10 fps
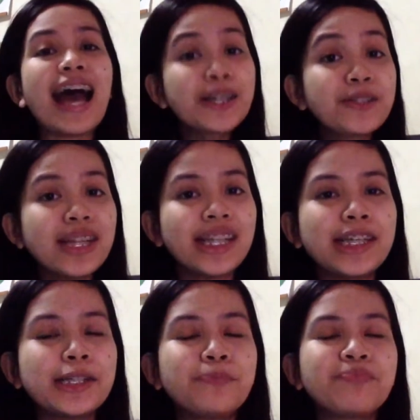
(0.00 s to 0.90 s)

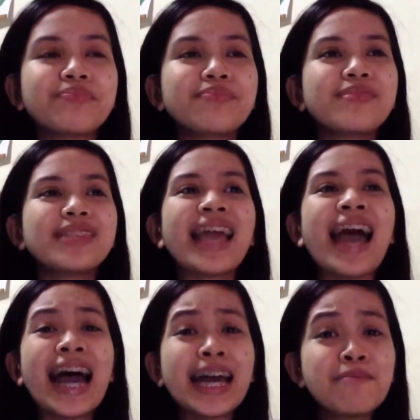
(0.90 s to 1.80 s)
actually
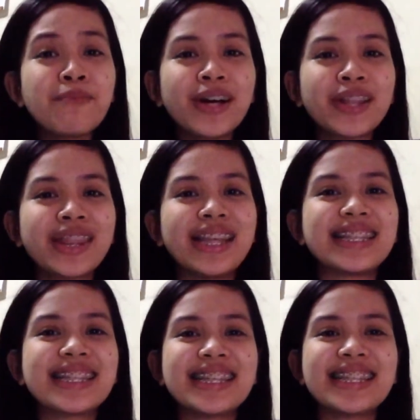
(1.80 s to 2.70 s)
I bought
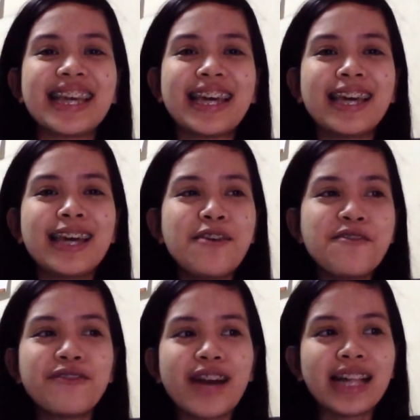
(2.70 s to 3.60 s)
this kasi
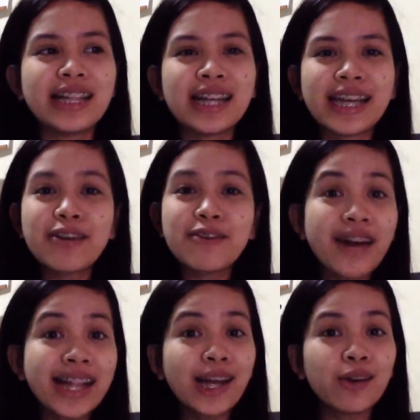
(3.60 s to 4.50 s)
naging
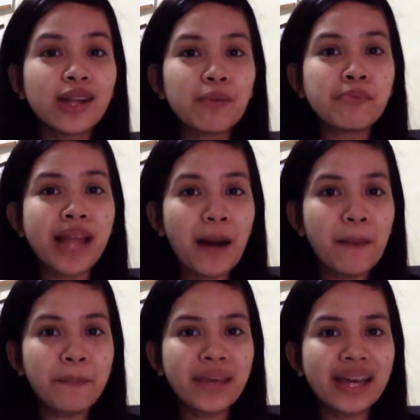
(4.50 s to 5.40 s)
fan ako ng
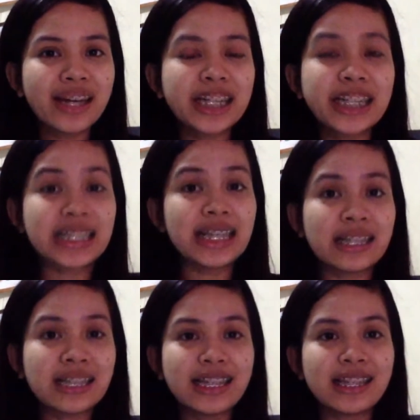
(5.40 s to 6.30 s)
Blackpink
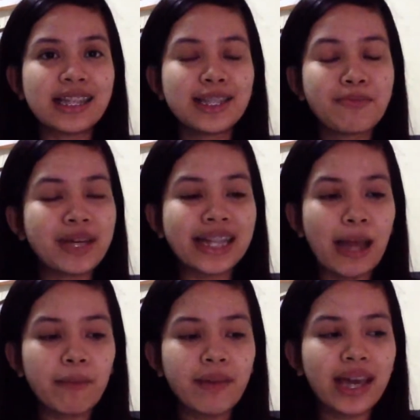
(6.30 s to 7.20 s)
recently this
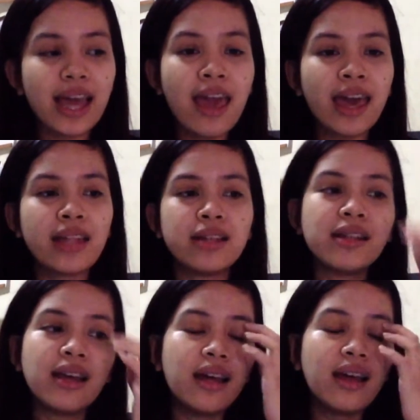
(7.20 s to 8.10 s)
pandemic, and
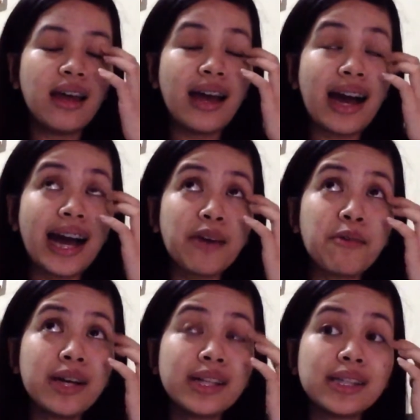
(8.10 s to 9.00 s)
I
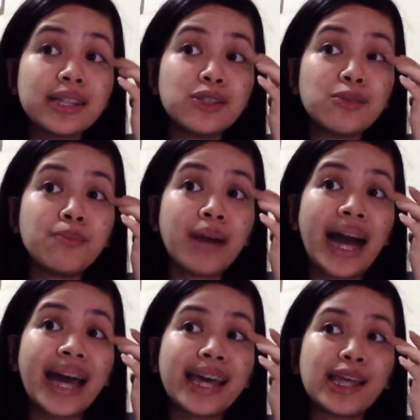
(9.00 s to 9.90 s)
wanted to
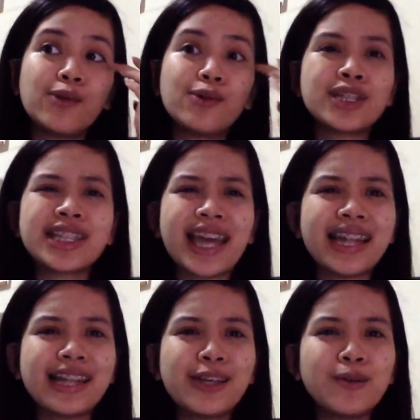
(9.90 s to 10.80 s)
buy yung
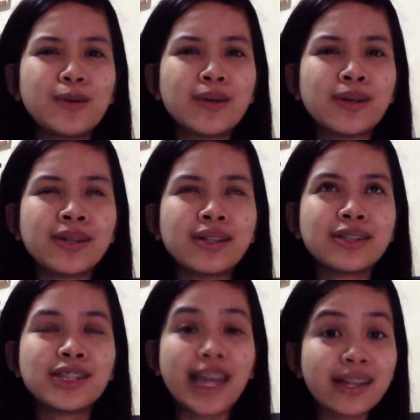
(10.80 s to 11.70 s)

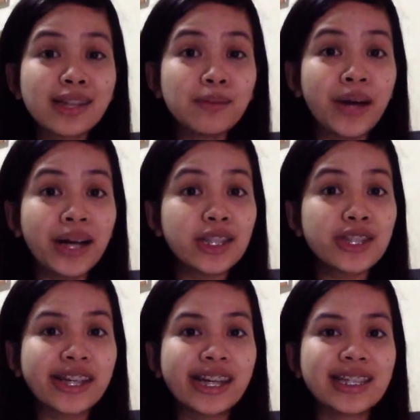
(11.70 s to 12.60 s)
Gentle
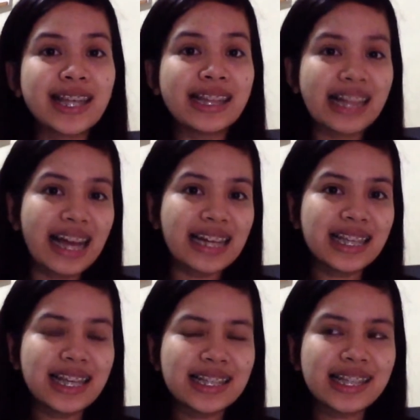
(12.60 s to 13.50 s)
Monster
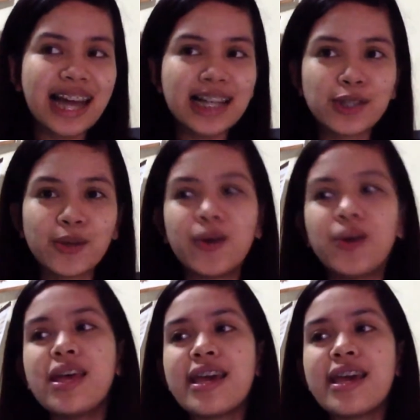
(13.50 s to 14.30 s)
sunglasses. Kaso,